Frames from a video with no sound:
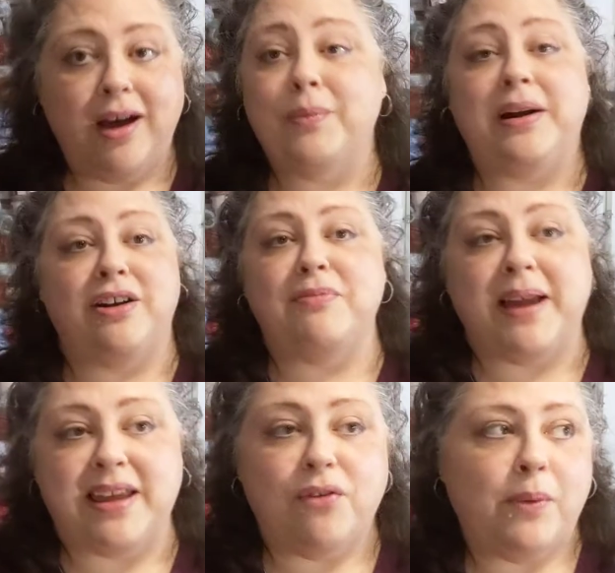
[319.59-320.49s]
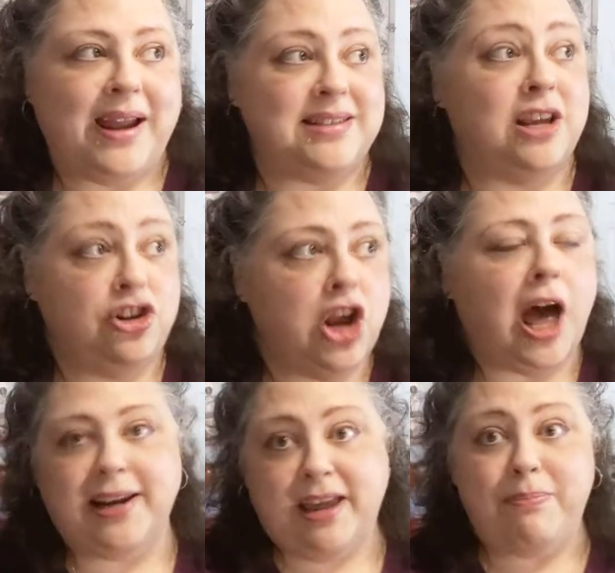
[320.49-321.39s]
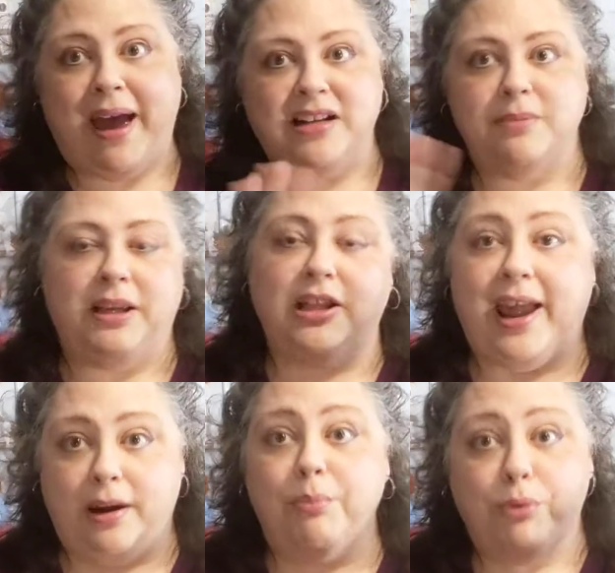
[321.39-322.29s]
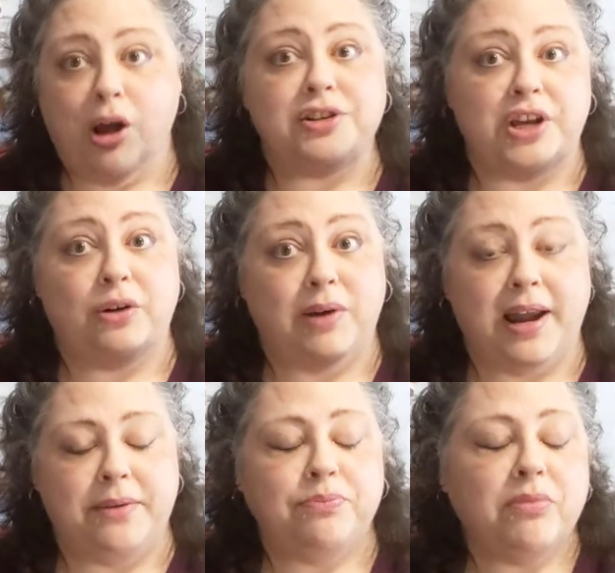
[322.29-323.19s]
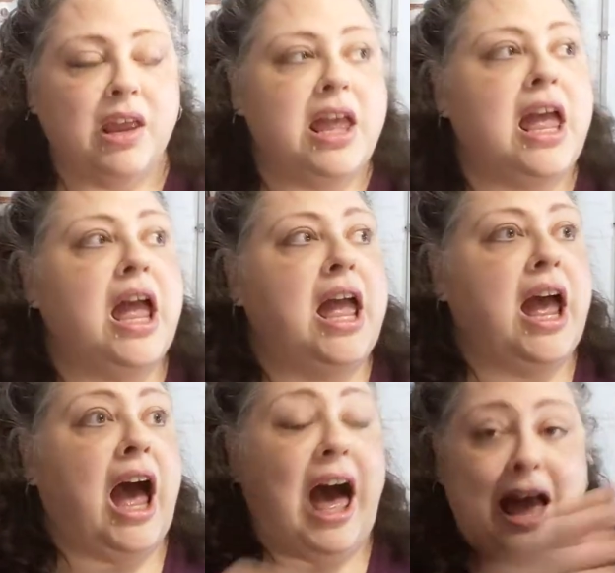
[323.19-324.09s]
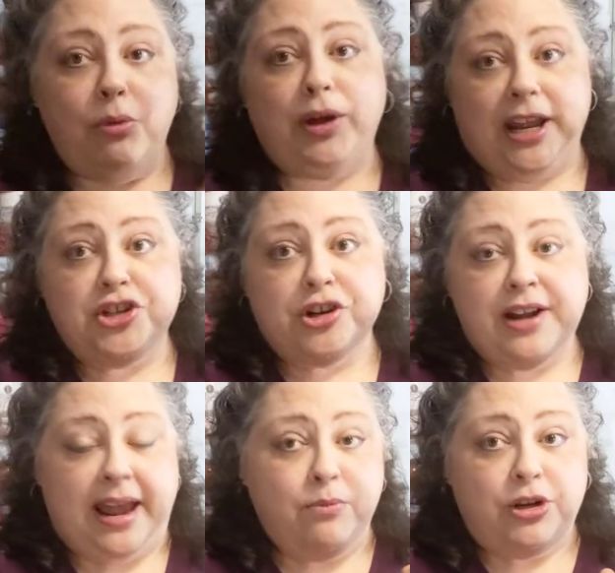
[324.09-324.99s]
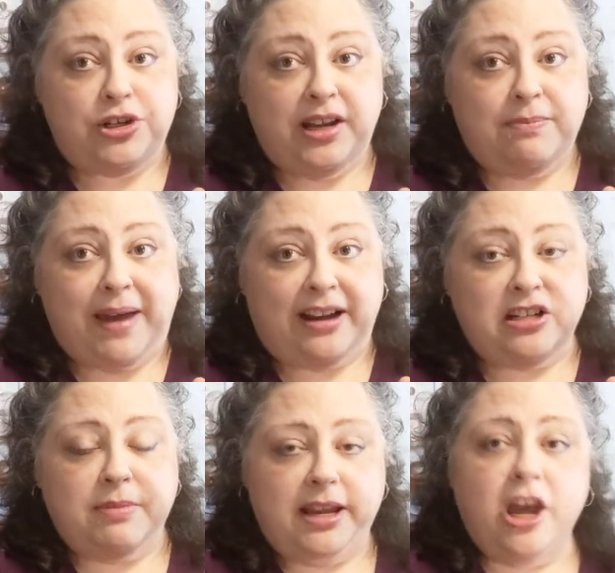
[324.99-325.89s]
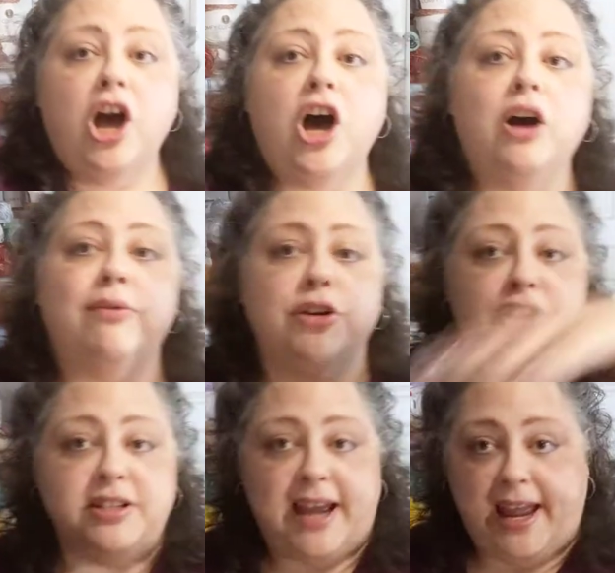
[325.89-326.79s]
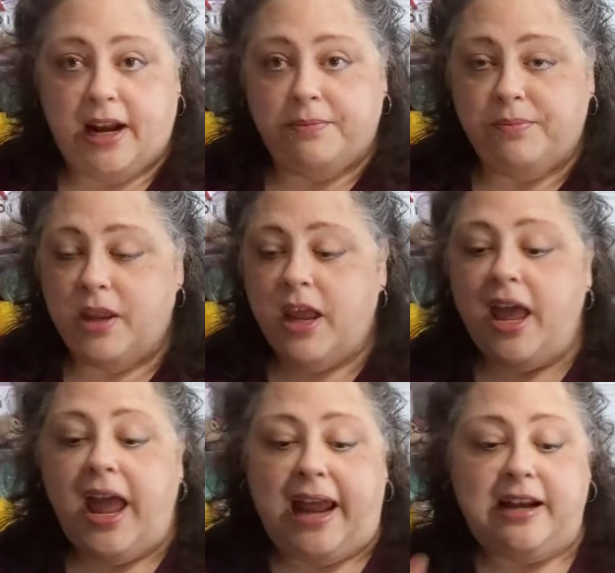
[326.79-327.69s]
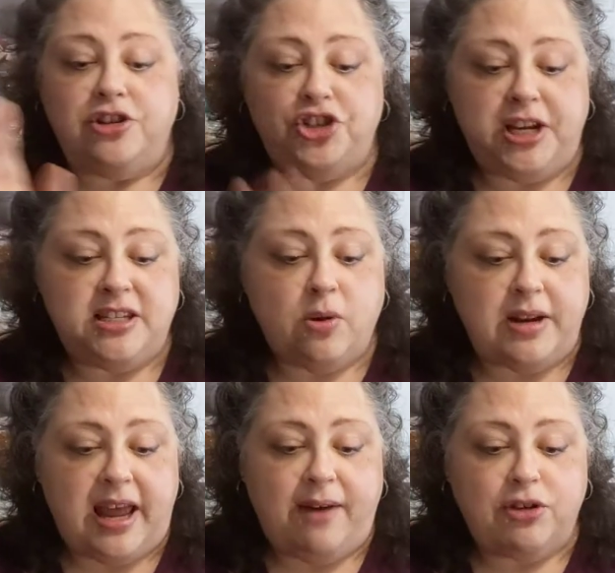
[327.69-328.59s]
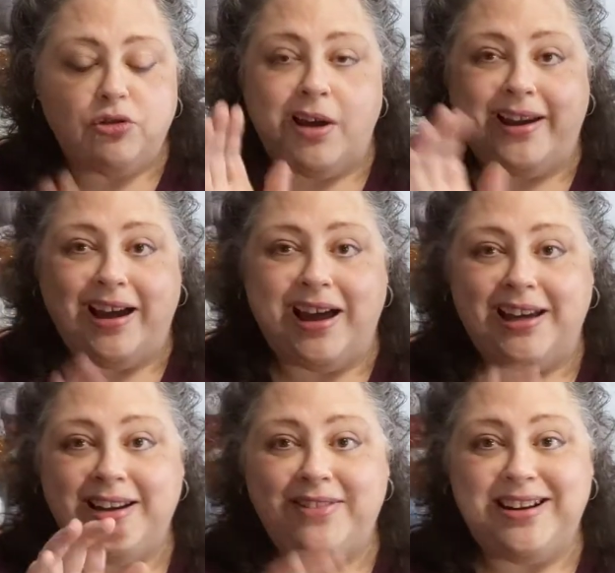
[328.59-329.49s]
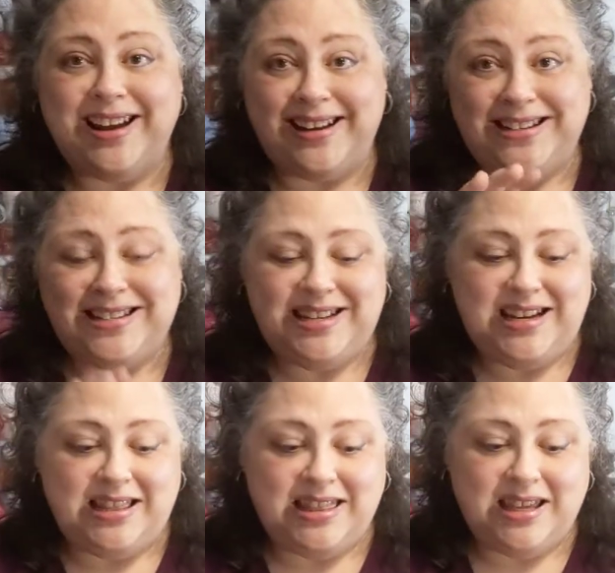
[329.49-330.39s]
a winner of my giveaways not get back to me like pronto, right? I will get your name once you get back to me over to Diana. And then she's going to have a drawing on the 19th,